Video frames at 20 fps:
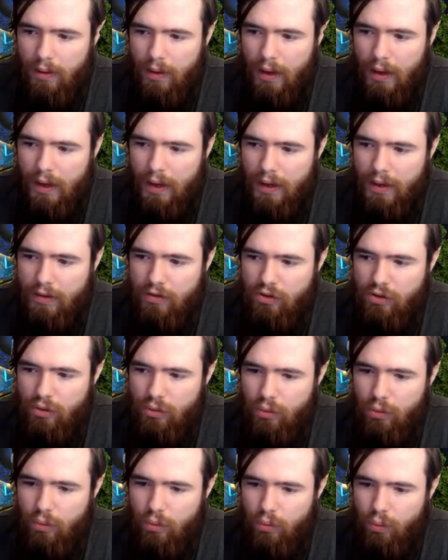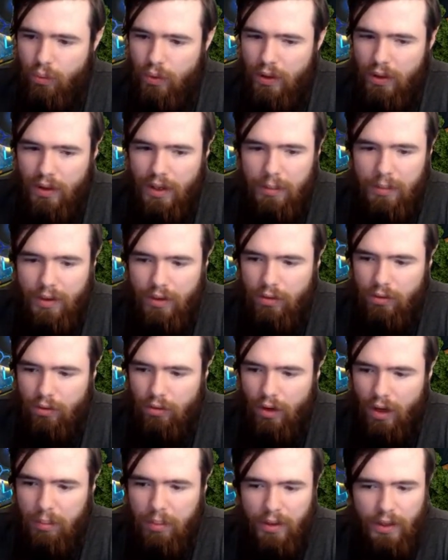Uh, so we're limited
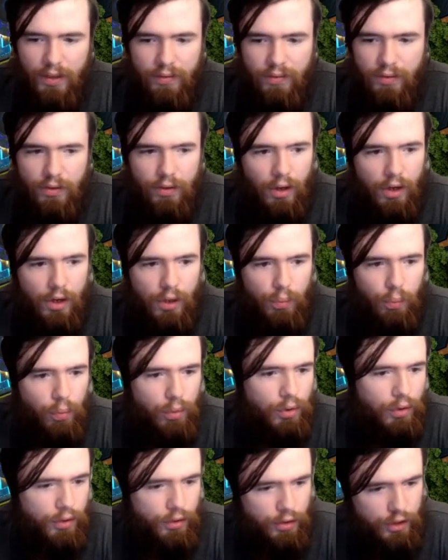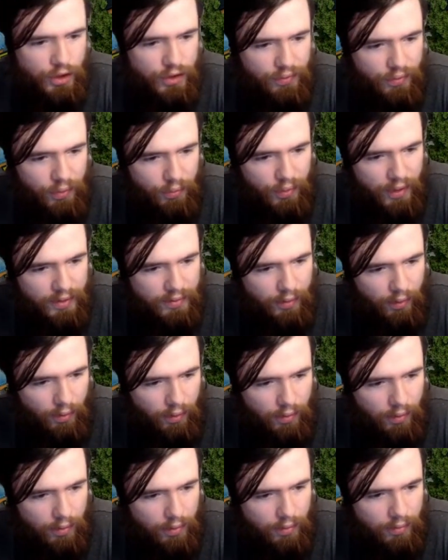to, I believe, Dark Warriors for the rest of the
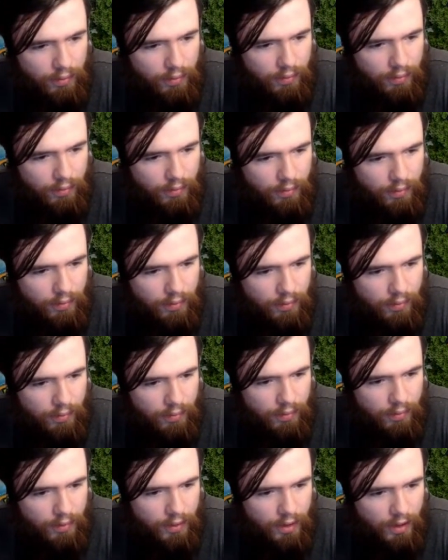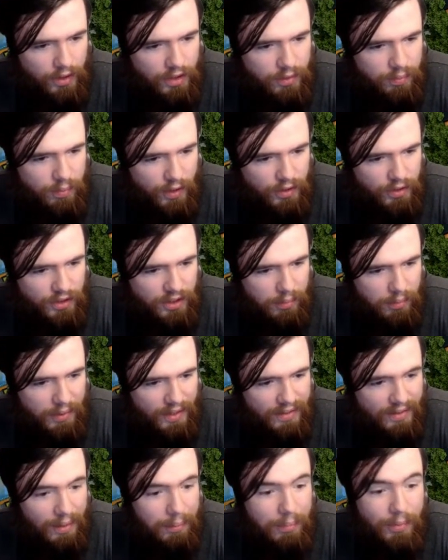turn. Cannot special summon
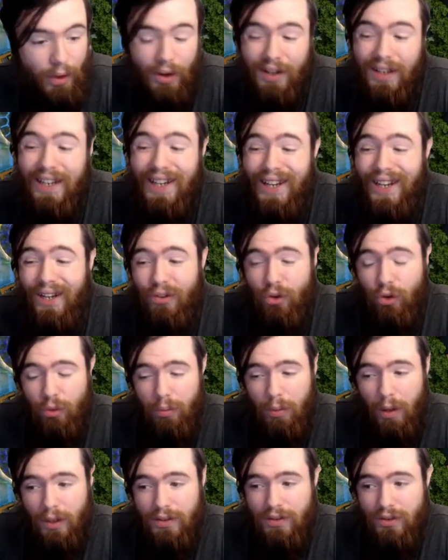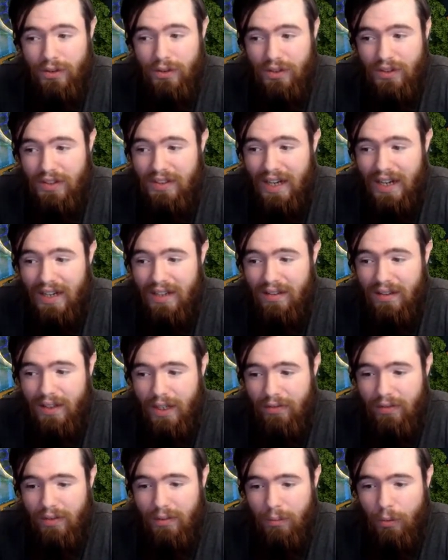except Dark Hero monsters. It's actually
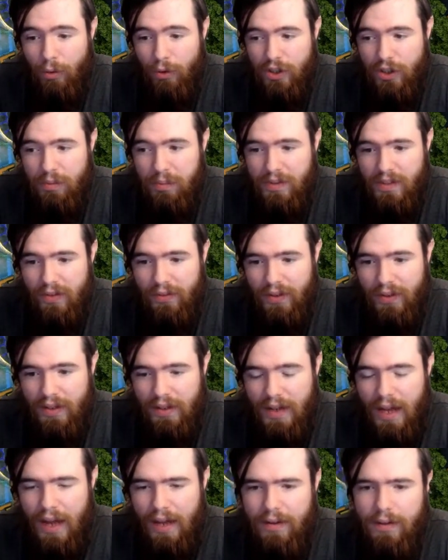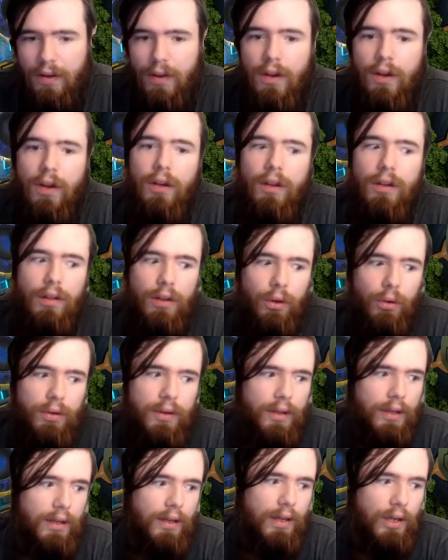even more specific than that.
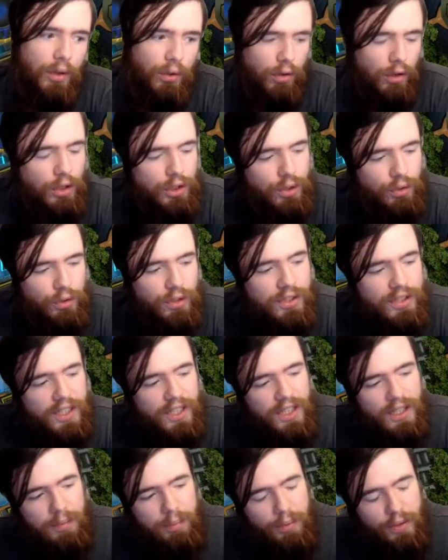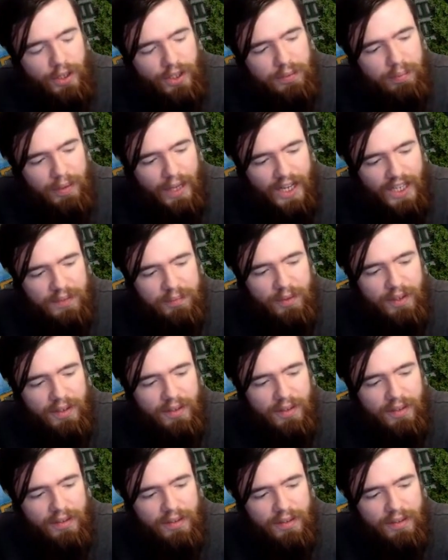Low-key, Cross Crusader plus Plasma